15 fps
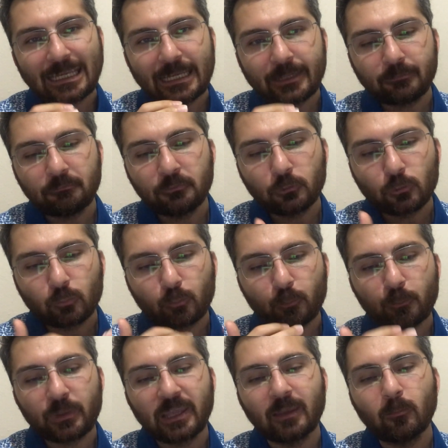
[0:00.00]
it will
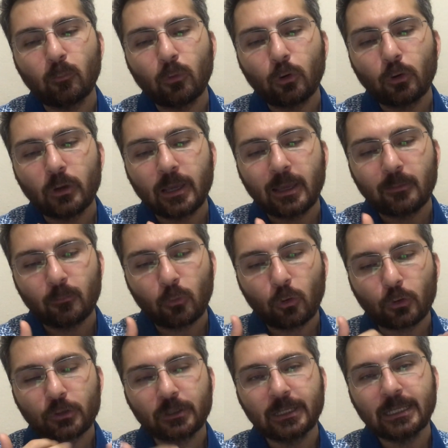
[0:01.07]
be a
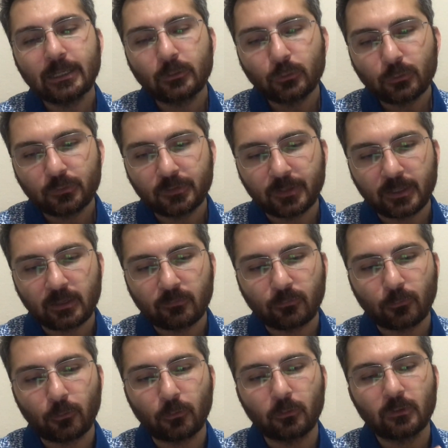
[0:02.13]
morally good thing
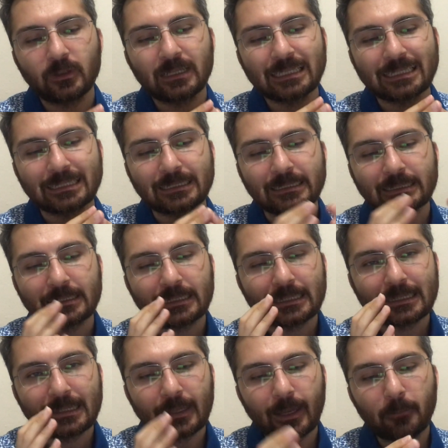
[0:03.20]
for the
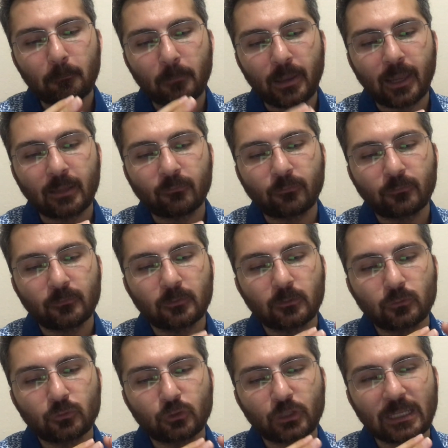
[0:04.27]
10 men
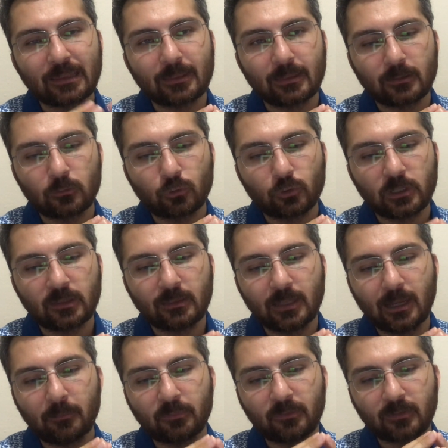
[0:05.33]
to
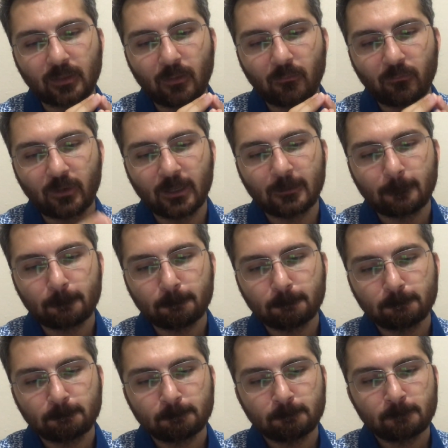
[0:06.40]
kidnap someone
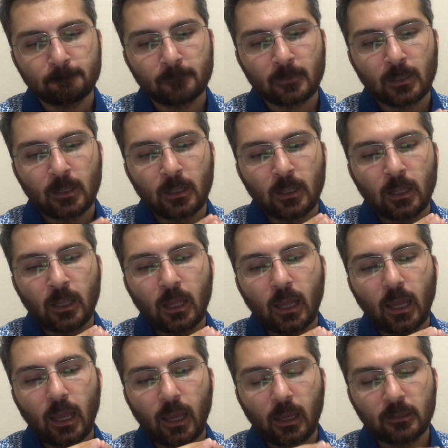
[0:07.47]

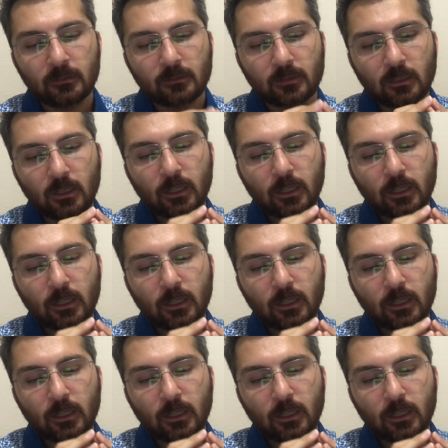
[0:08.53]
and